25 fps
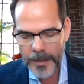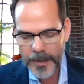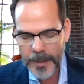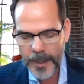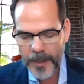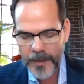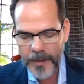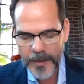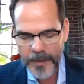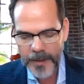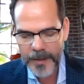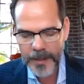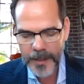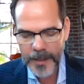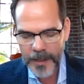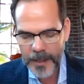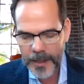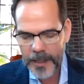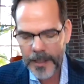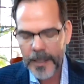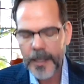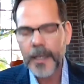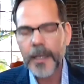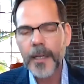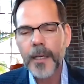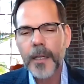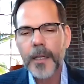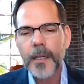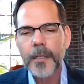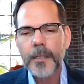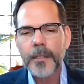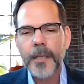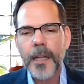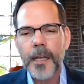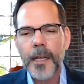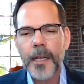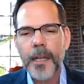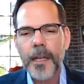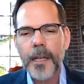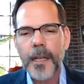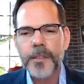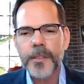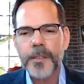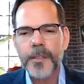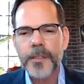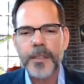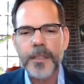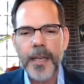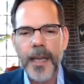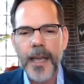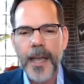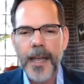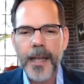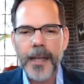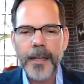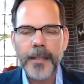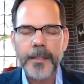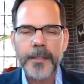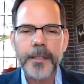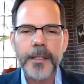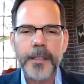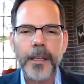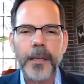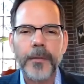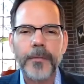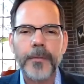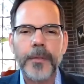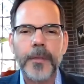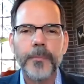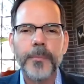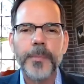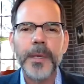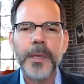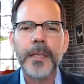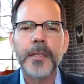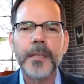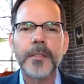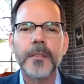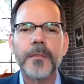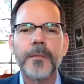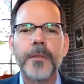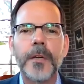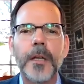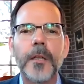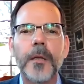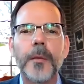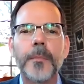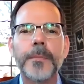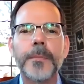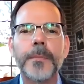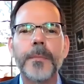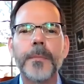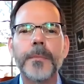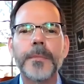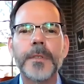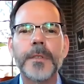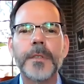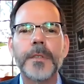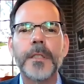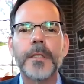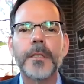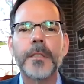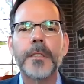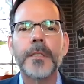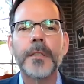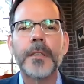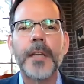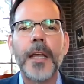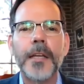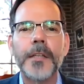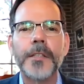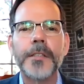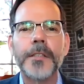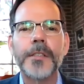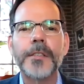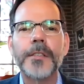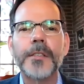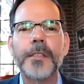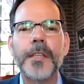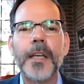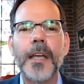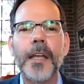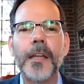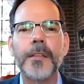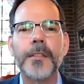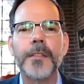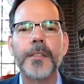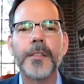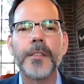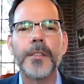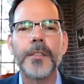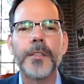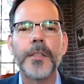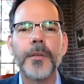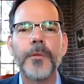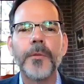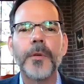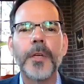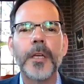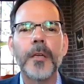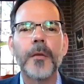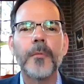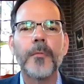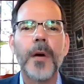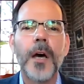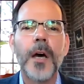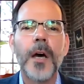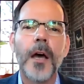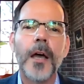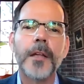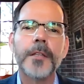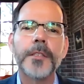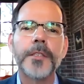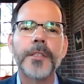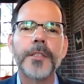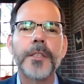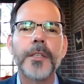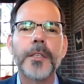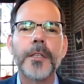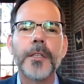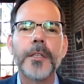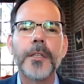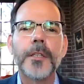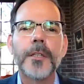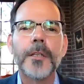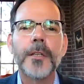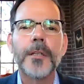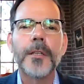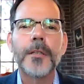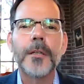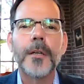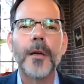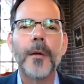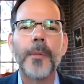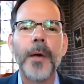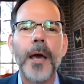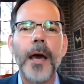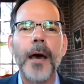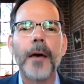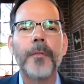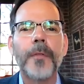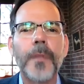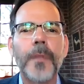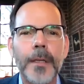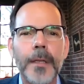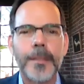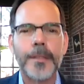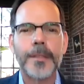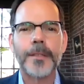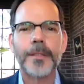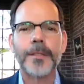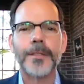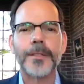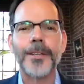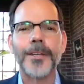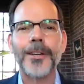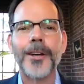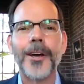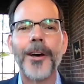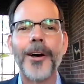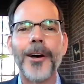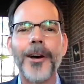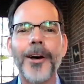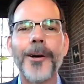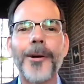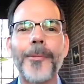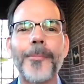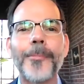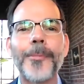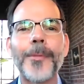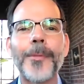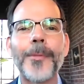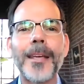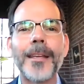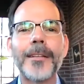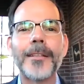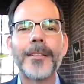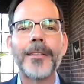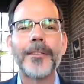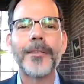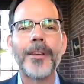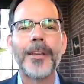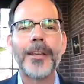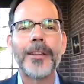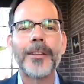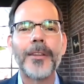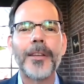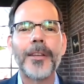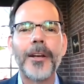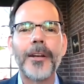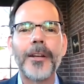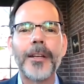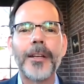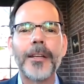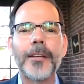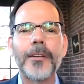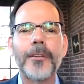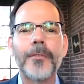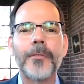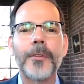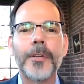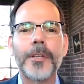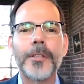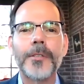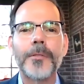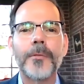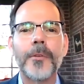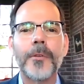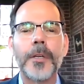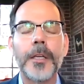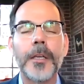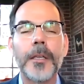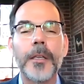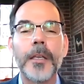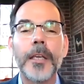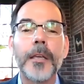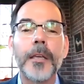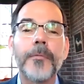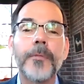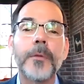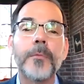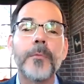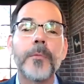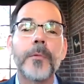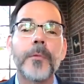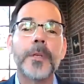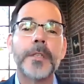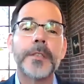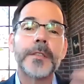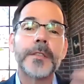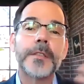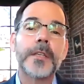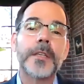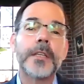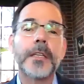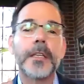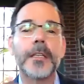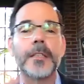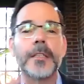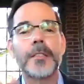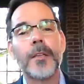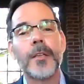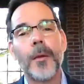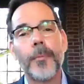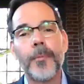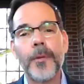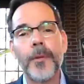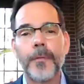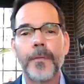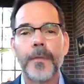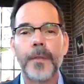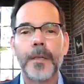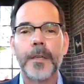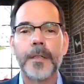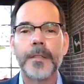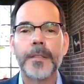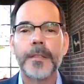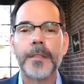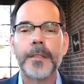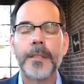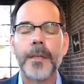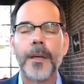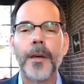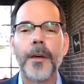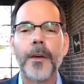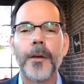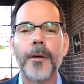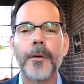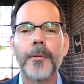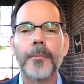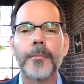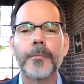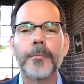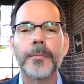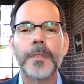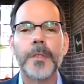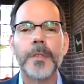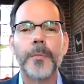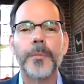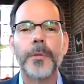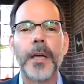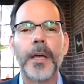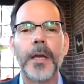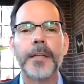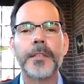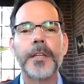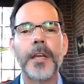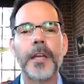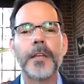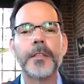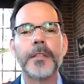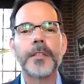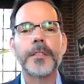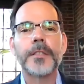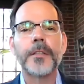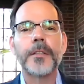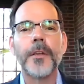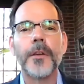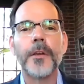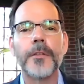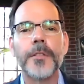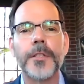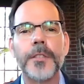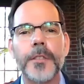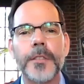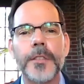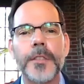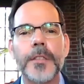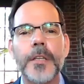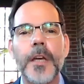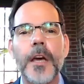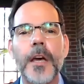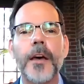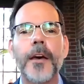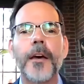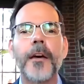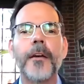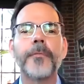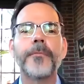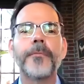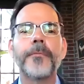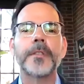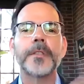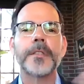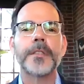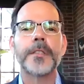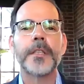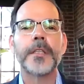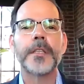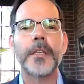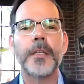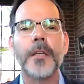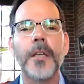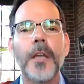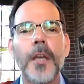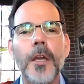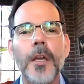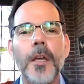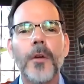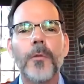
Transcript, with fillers: to see nation states, even big developed nation states, doing much about this um, in, the, in their individual. Even we're seeing some of this um, supply chain disclosure stuff. We're seeing